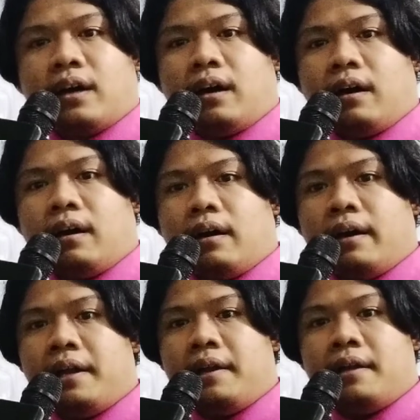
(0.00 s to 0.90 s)

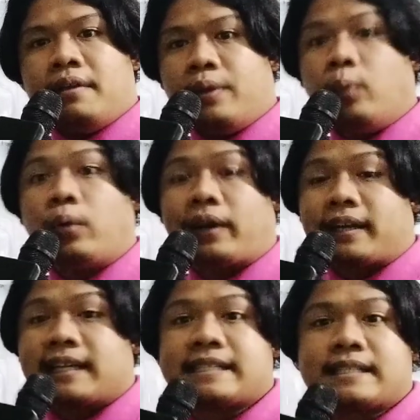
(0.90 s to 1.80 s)
on the
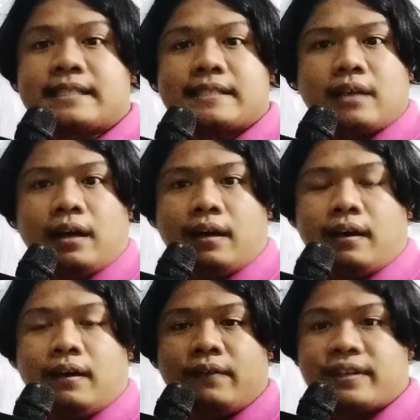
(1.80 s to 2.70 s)
works
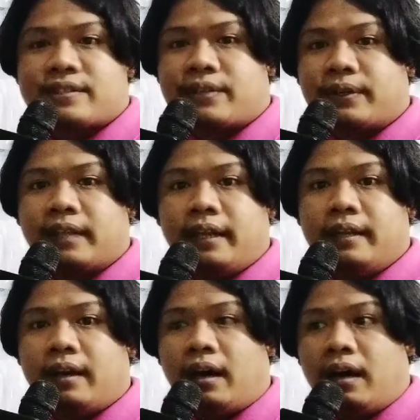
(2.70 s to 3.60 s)
of a certain
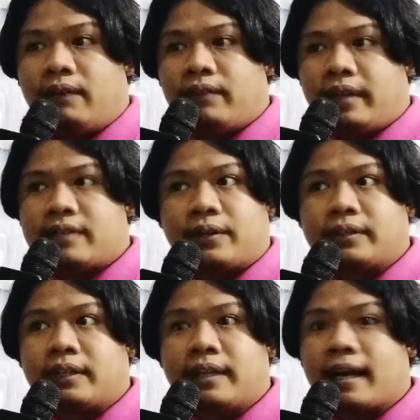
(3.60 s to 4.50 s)

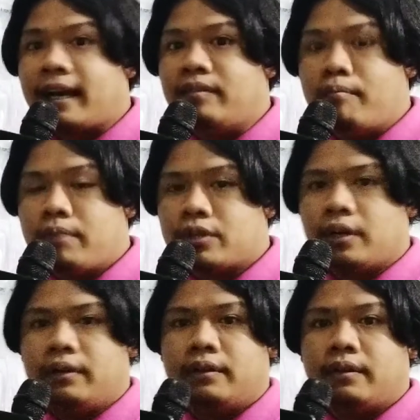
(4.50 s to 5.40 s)

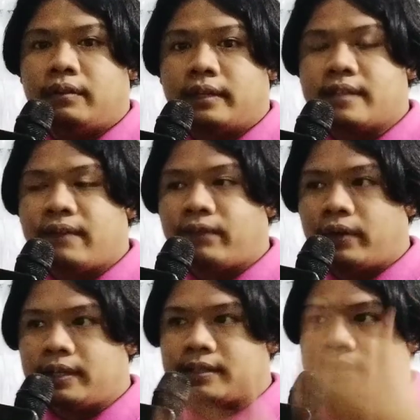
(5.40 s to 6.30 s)
academician. Let's say, for
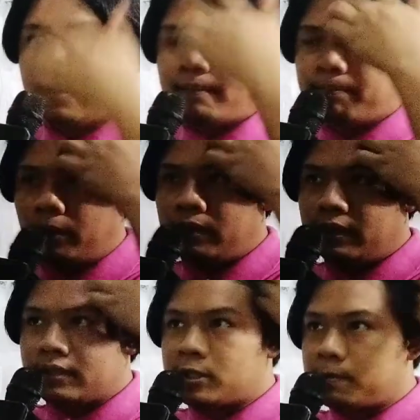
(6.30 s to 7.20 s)
example,
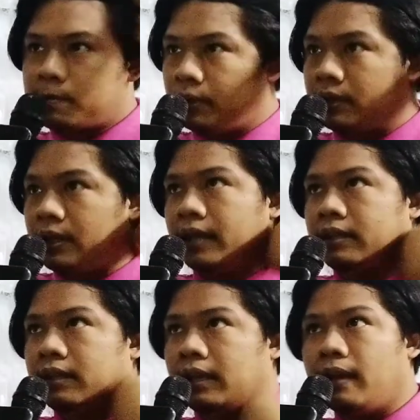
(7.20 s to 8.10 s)
let's put the
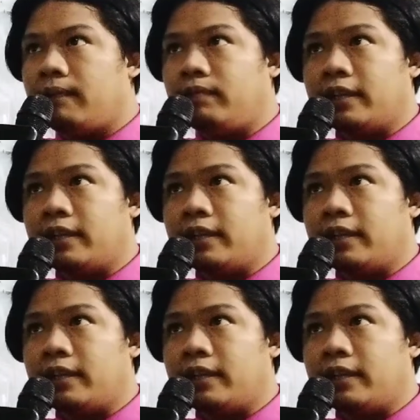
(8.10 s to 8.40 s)
idea